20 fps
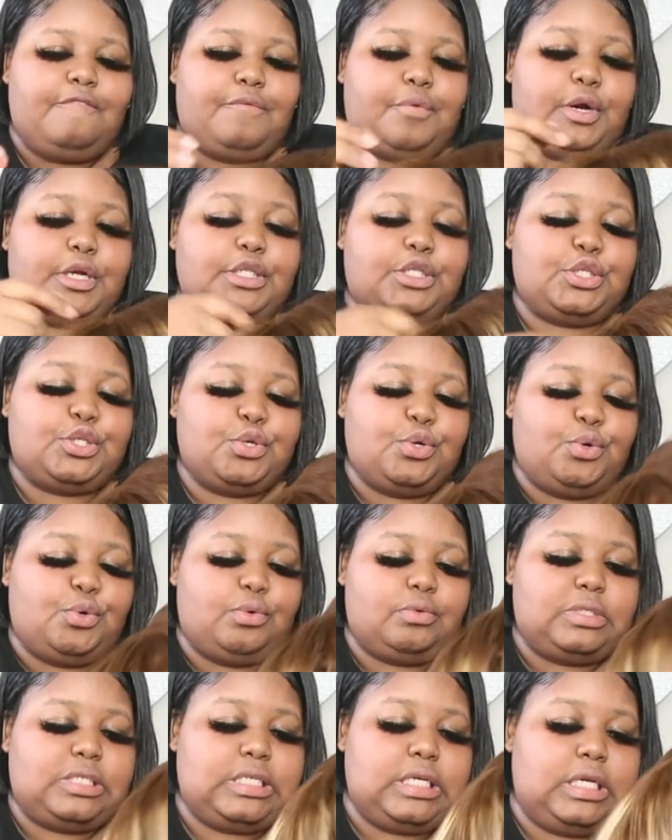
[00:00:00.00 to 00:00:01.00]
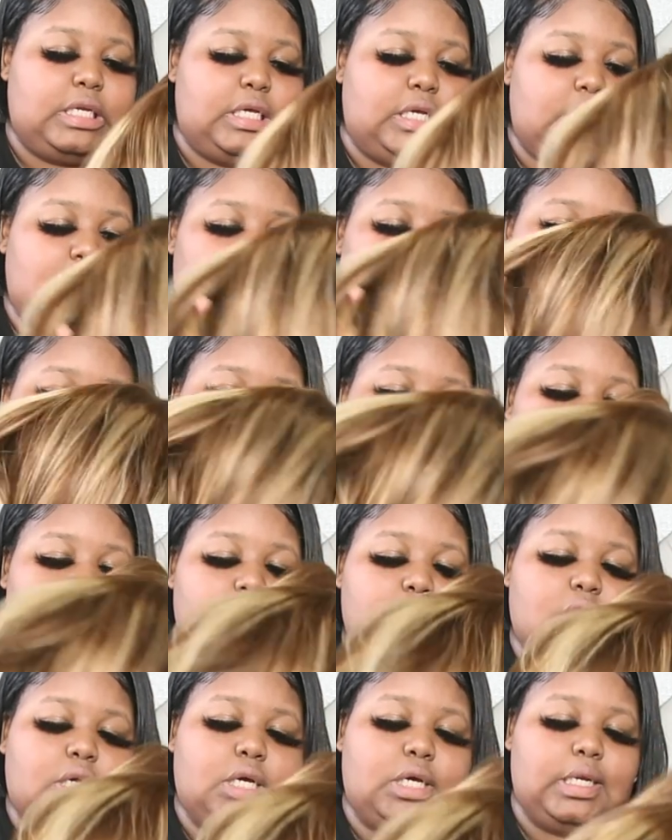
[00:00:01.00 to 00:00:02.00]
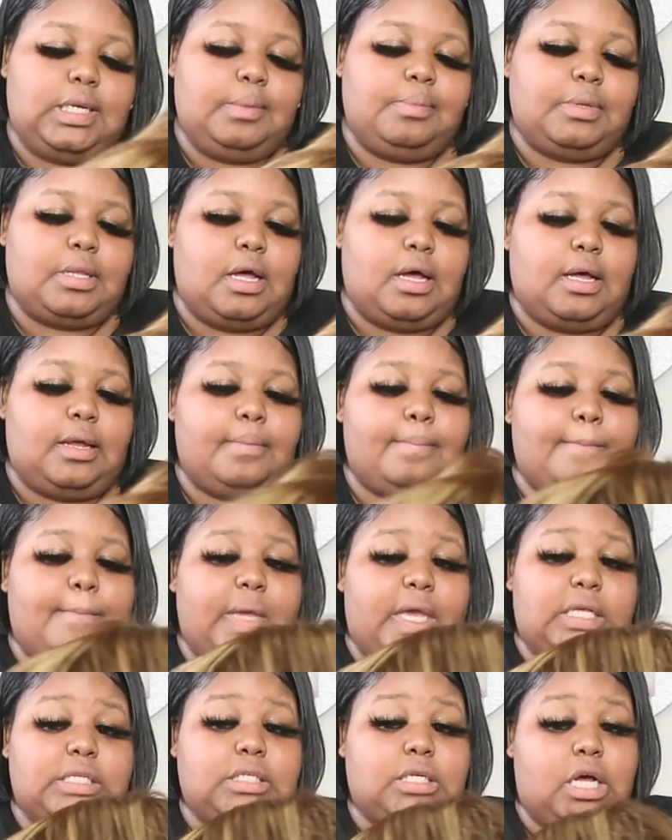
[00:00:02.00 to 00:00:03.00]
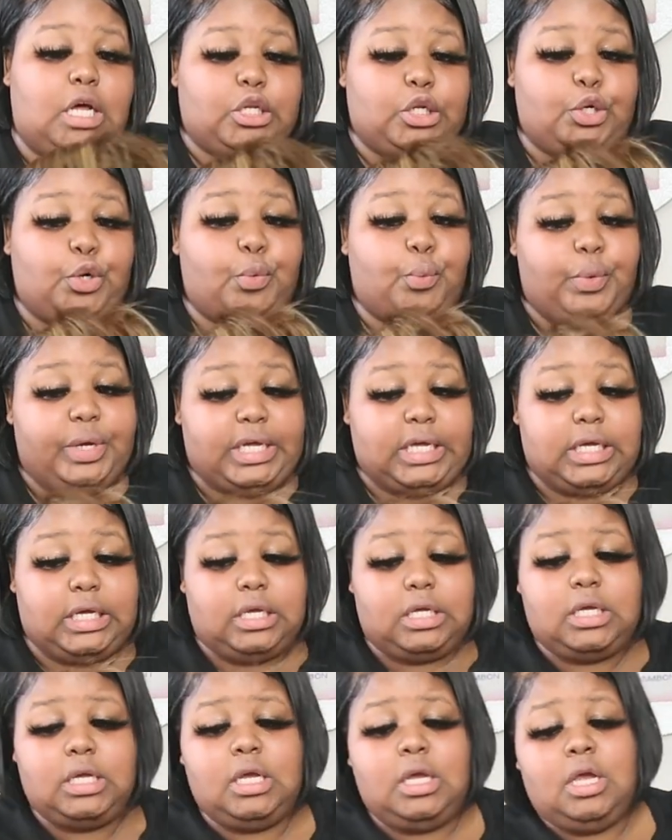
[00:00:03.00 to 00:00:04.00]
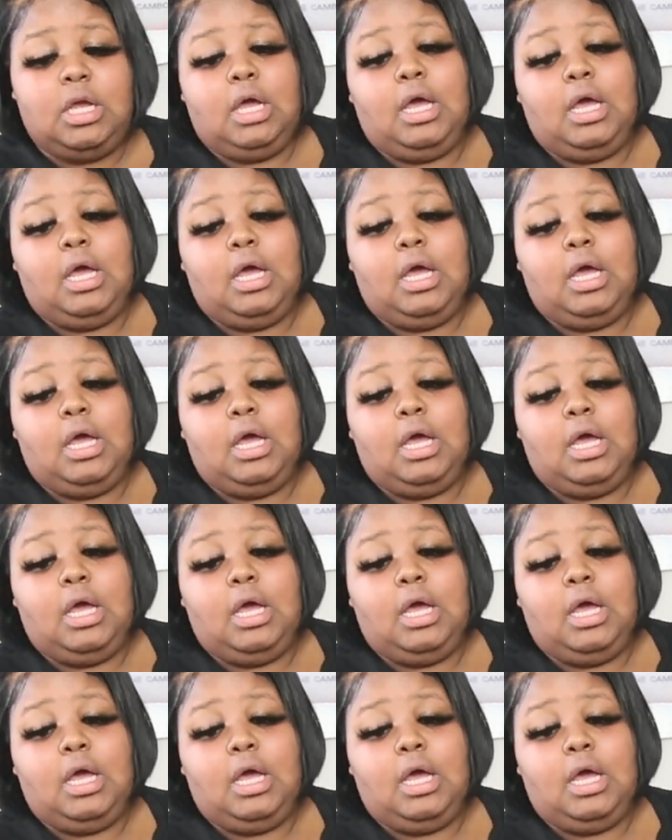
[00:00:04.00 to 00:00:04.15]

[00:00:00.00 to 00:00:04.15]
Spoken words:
frontal 10 inch honey blonde mixed color wig.